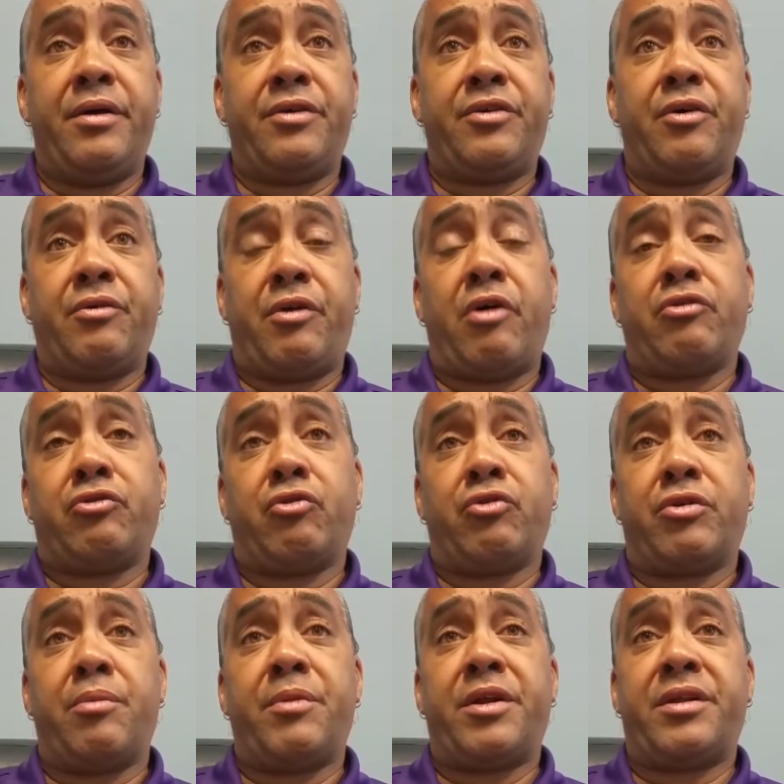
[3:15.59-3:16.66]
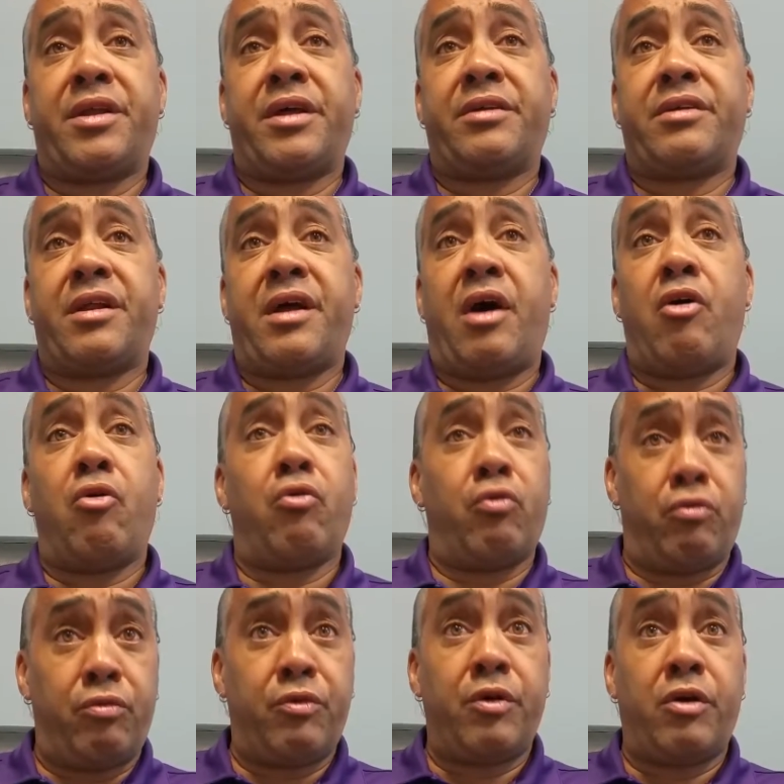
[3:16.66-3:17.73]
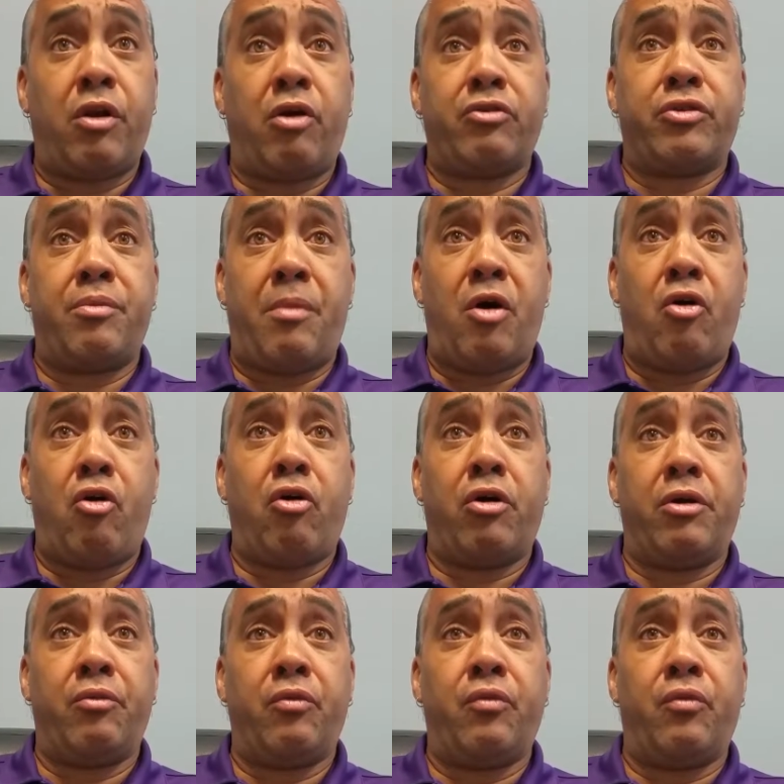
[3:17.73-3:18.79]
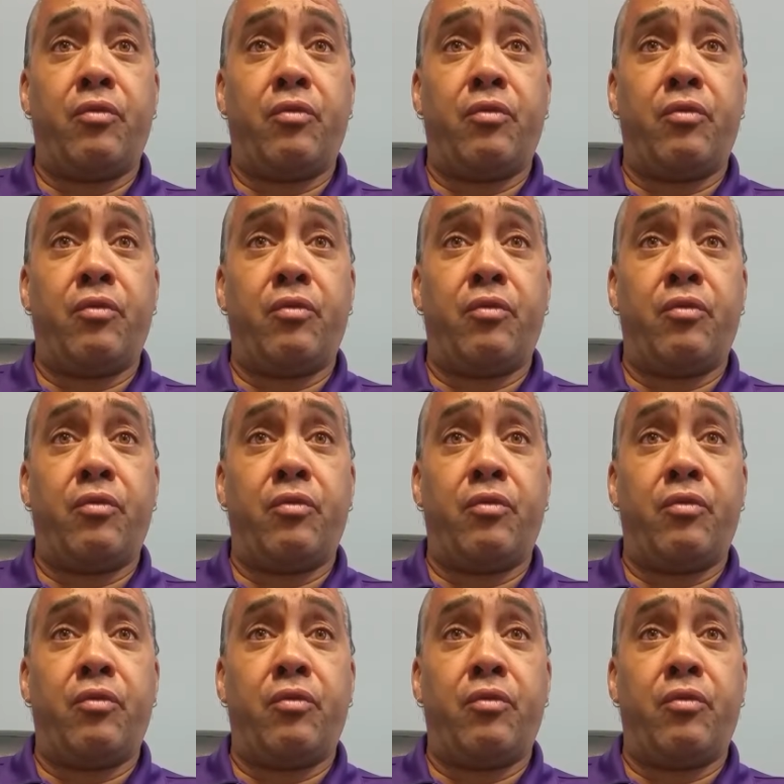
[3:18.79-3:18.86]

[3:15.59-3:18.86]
So those are some of the things that I hold close to my heart.